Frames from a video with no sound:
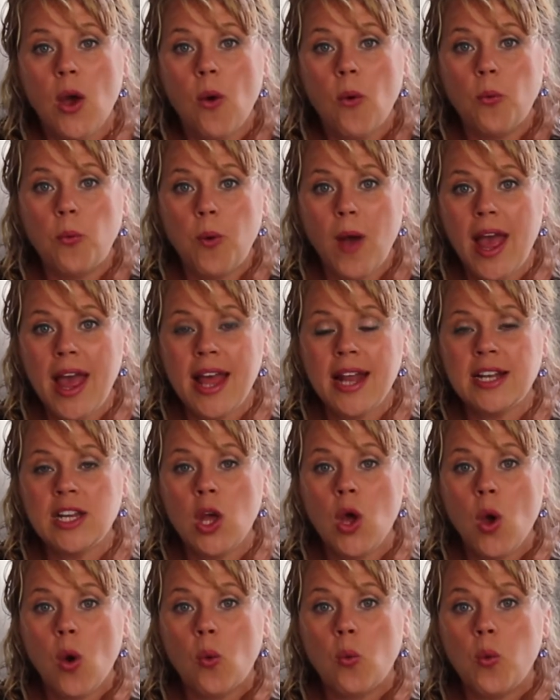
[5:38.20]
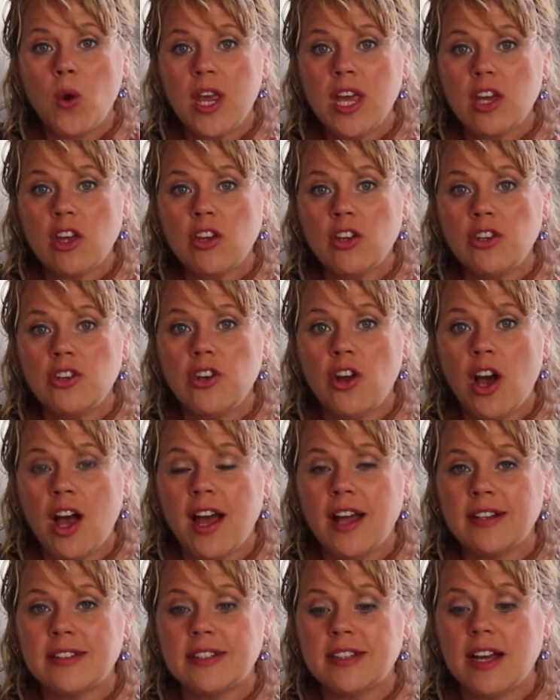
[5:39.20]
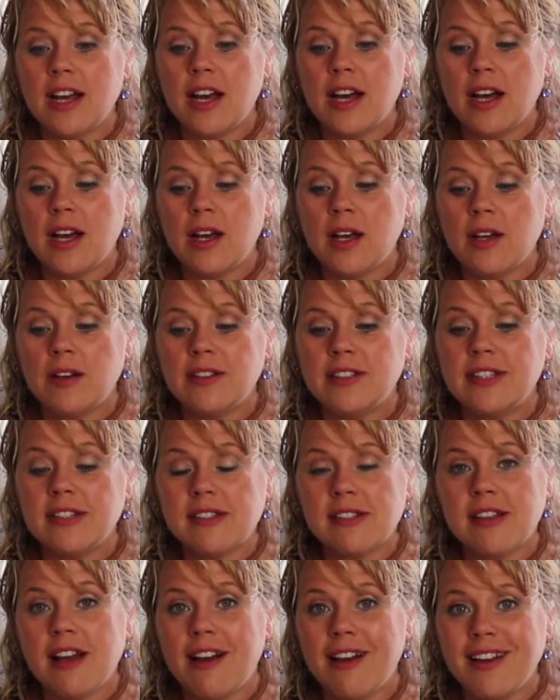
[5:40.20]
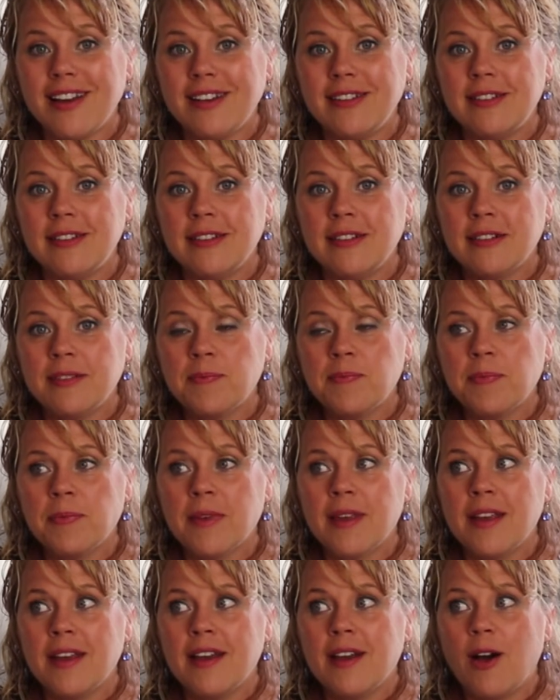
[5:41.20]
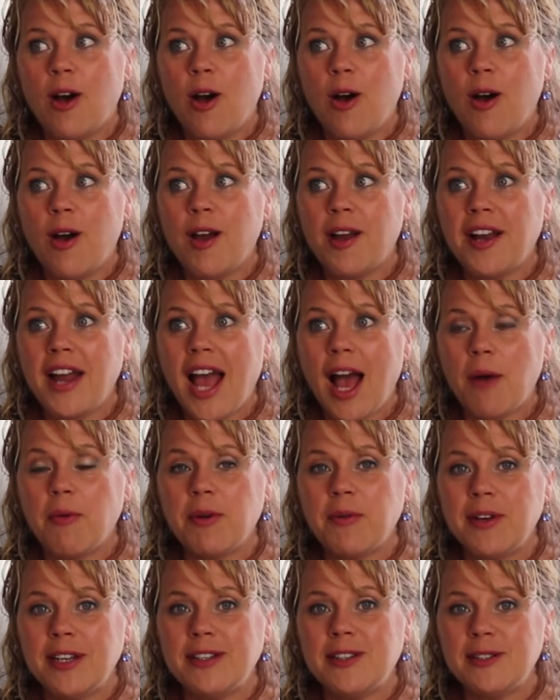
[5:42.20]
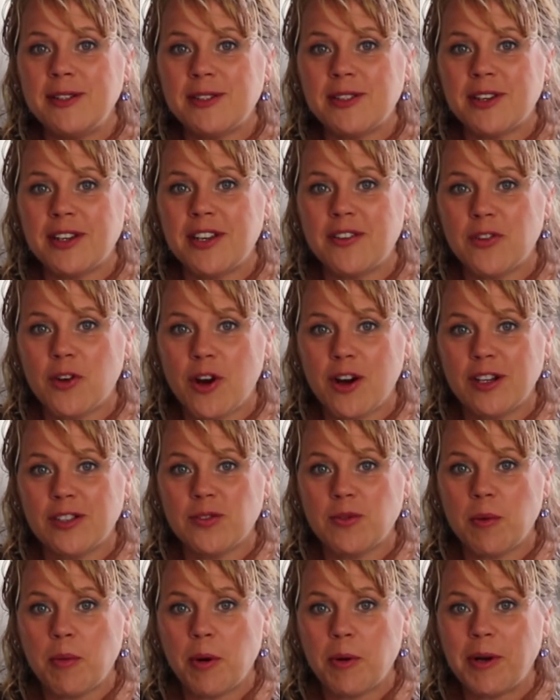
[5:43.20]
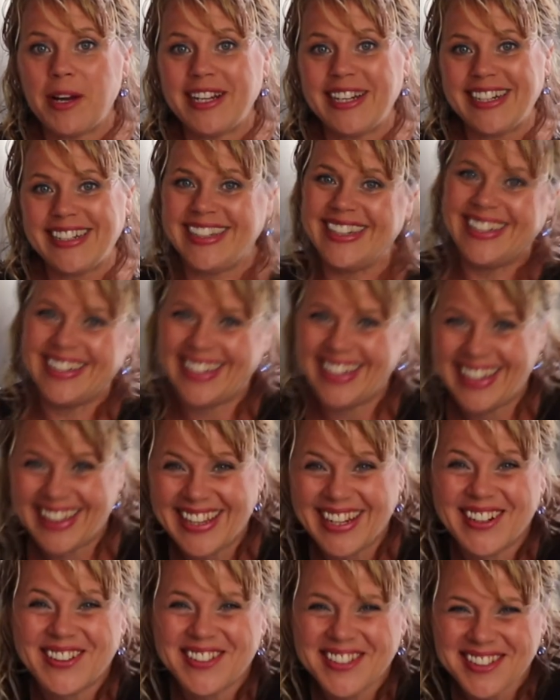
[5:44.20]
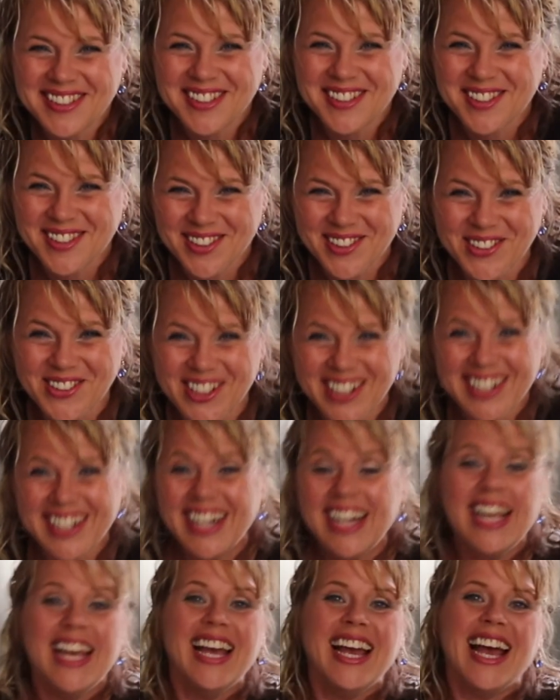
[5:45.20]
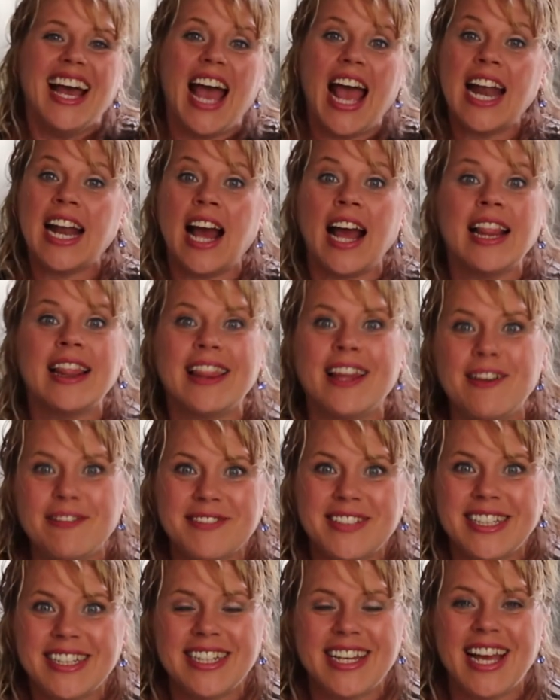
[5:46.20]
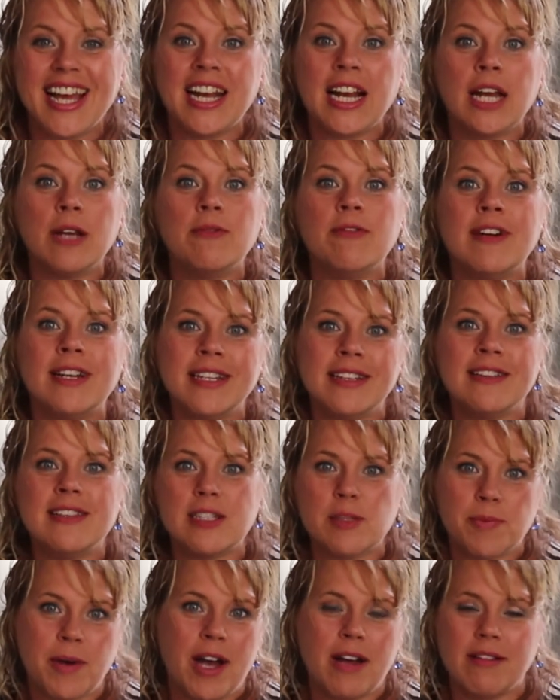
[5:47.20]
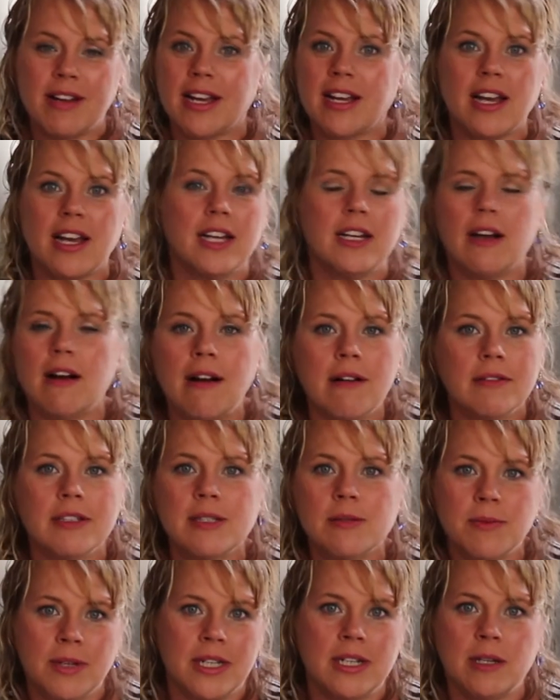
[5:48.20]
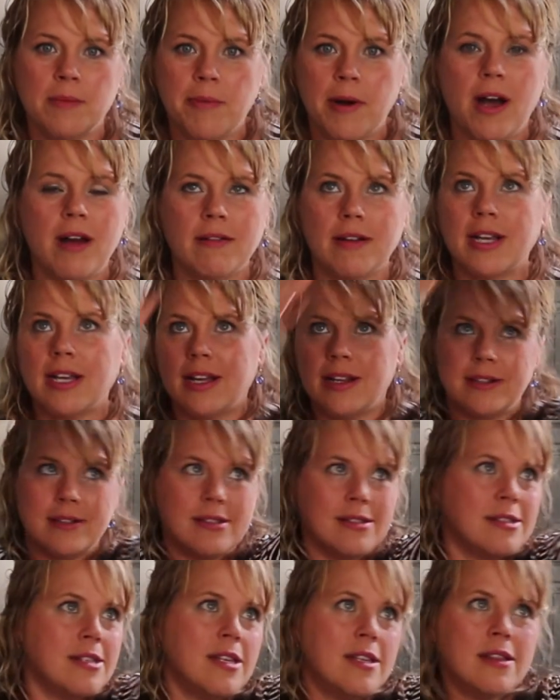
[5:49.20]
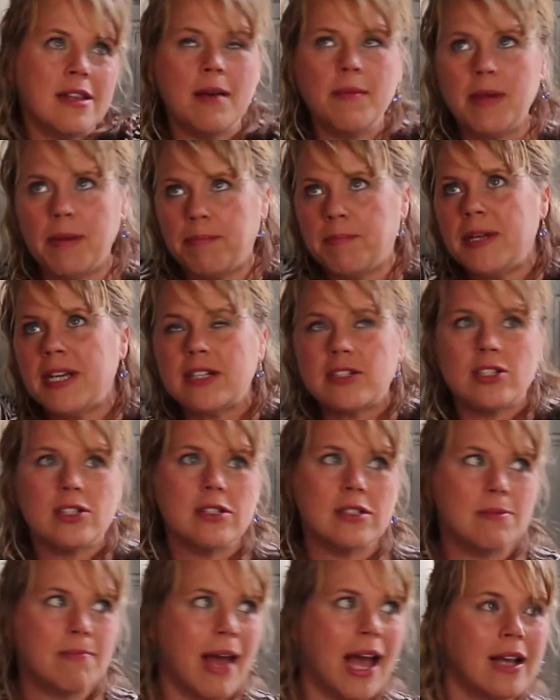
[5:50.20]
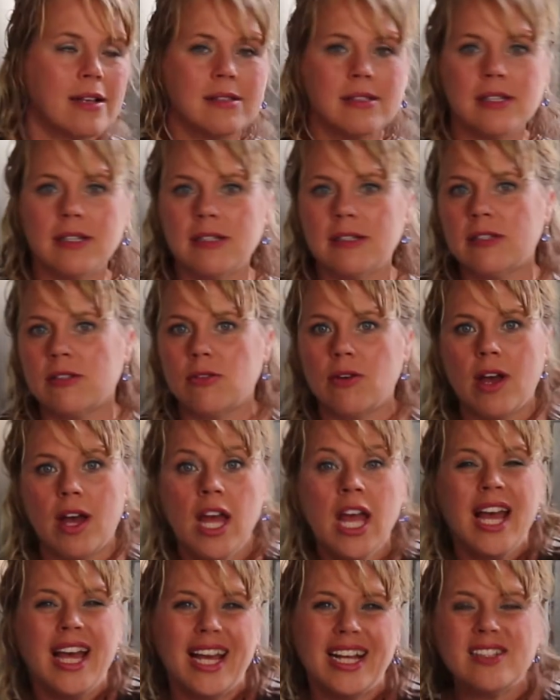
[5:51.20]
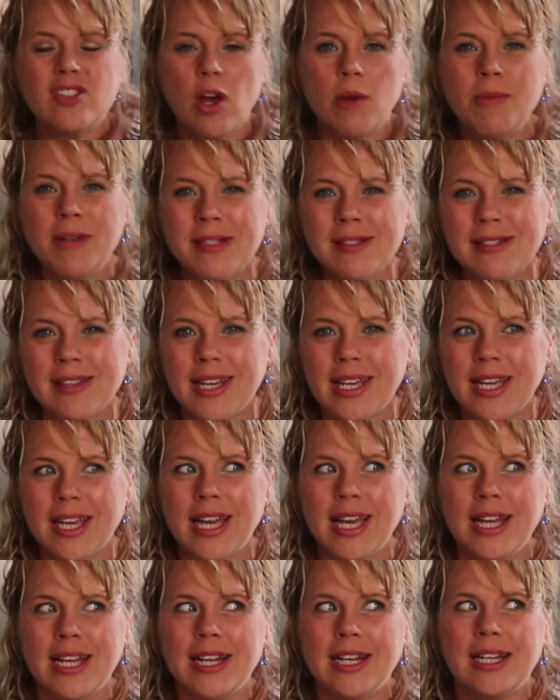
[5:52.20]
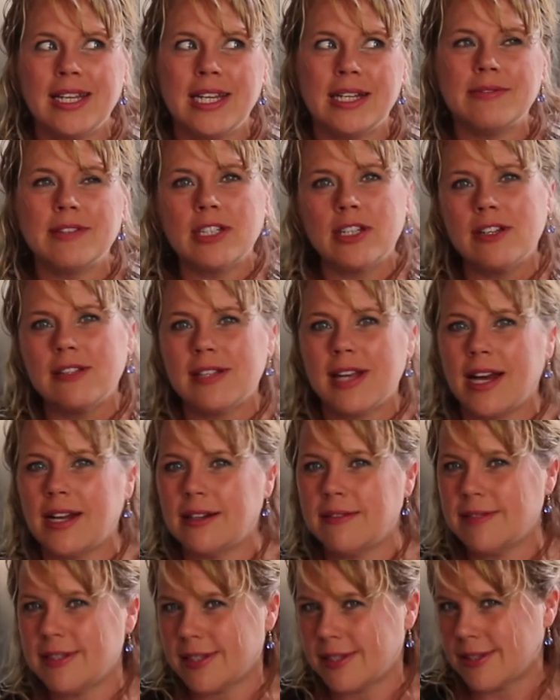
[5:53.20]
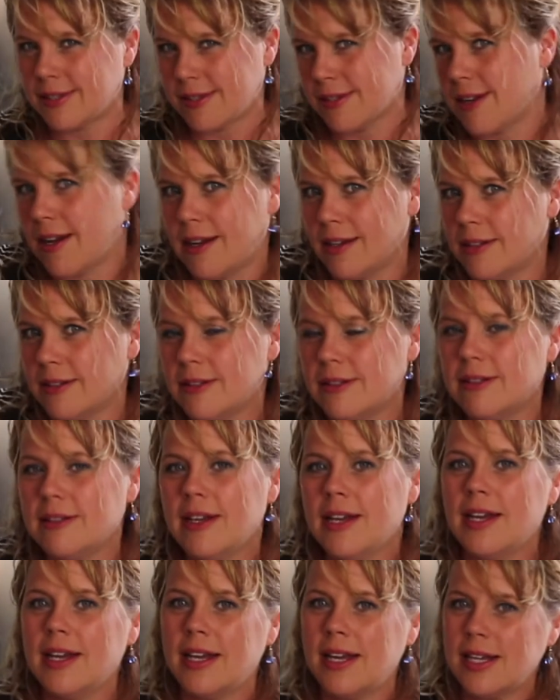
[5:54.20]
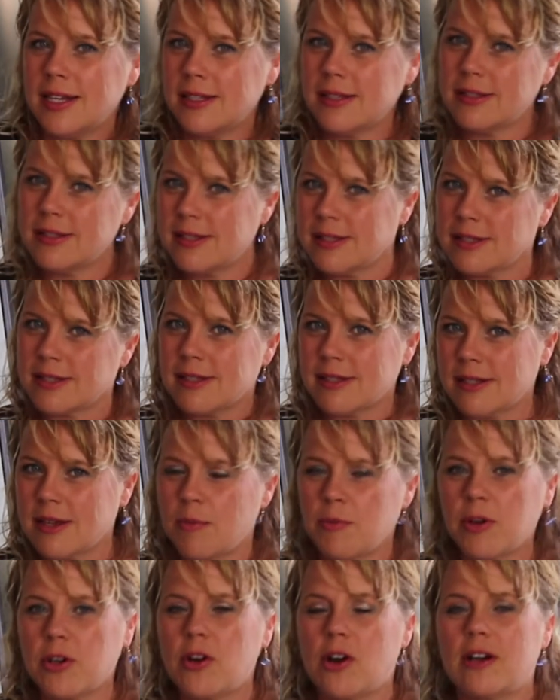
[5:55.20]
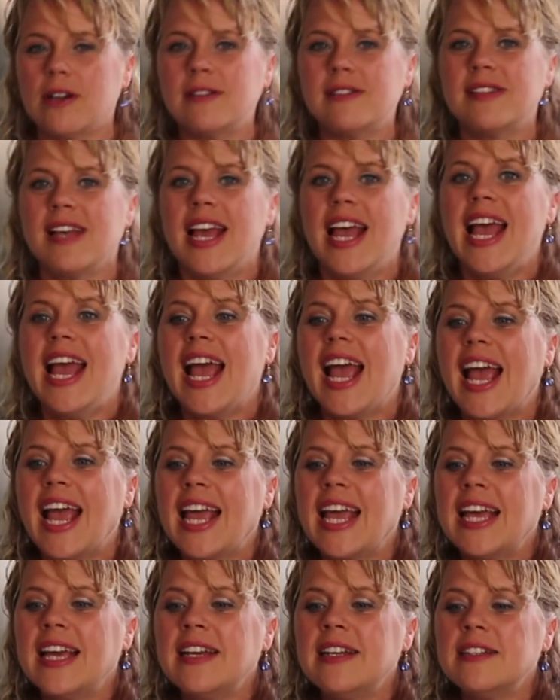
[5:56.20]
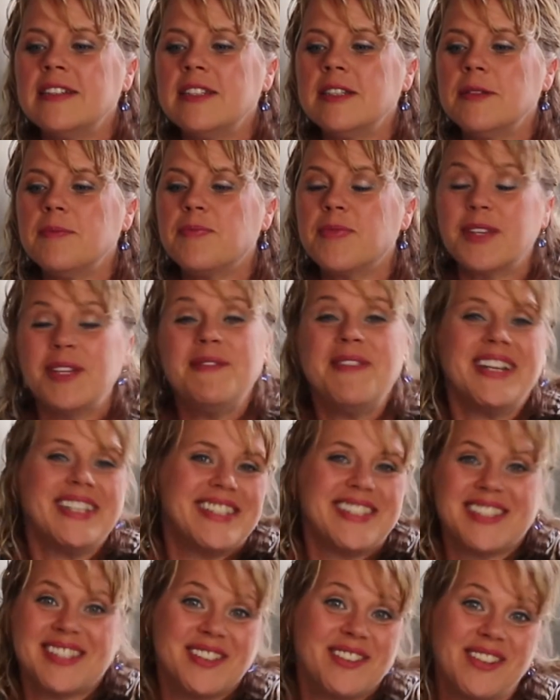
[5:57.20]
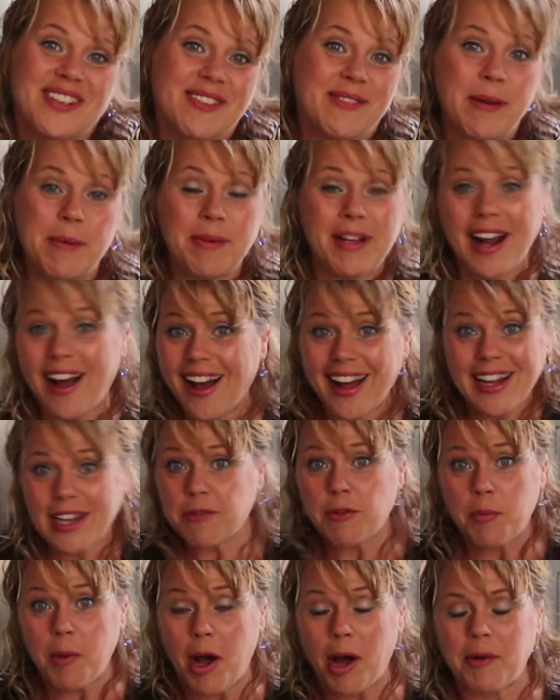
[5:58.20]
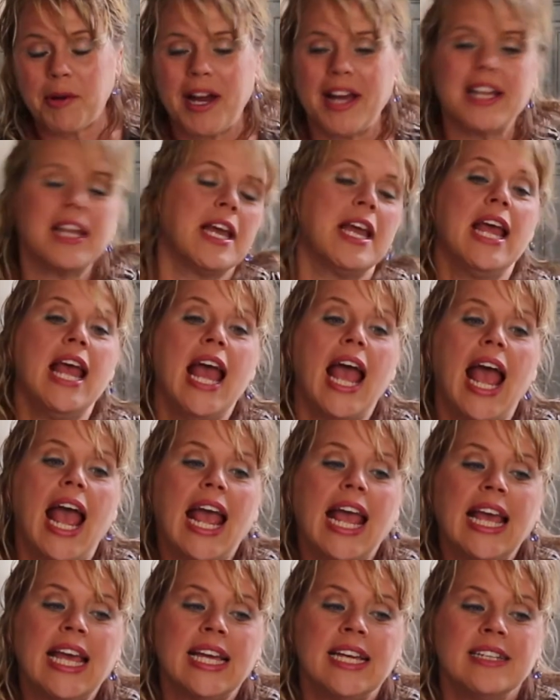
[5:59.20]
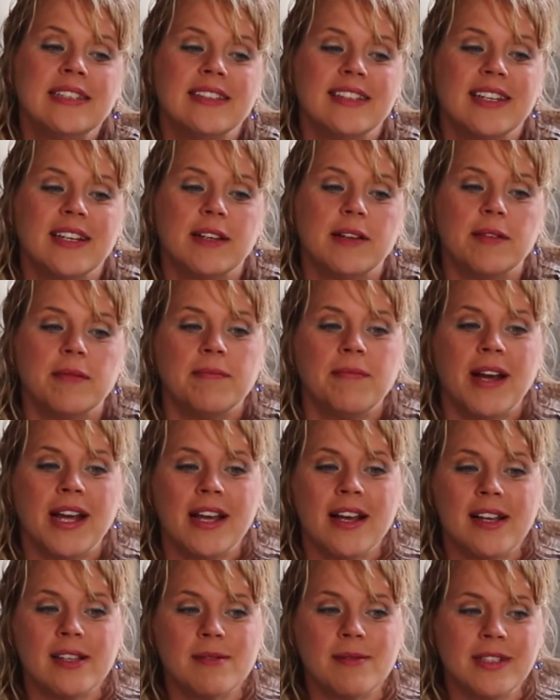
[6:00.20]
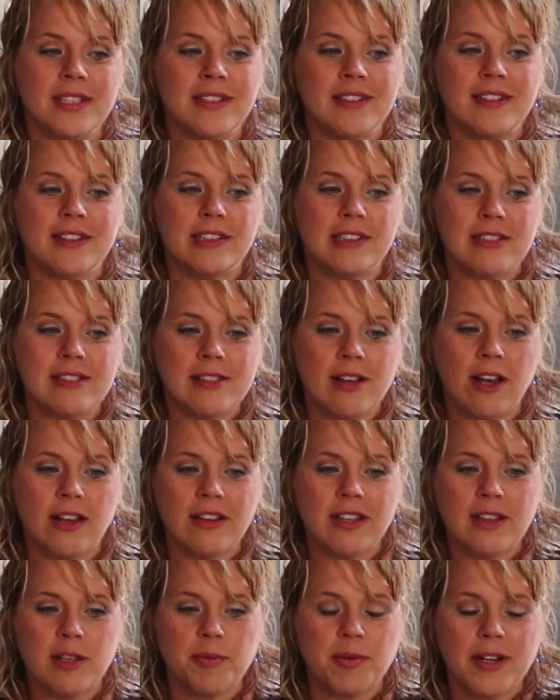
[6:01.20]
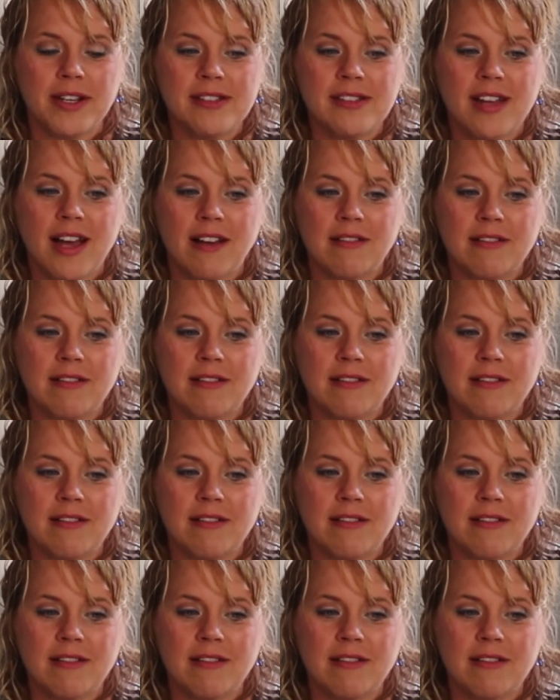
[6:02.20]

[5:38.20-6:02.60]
when we could not decide on how we wanted to use our gift cards from our wedding. There was this store and I loved it and I wanted this pot rack. I'd always wanted a pot rack. I'd seen them in pictures, magazines. It's almost like it never goes out of style in some regards. And you might disagree with me, but I love a pot rack. And my husband saw that the price tag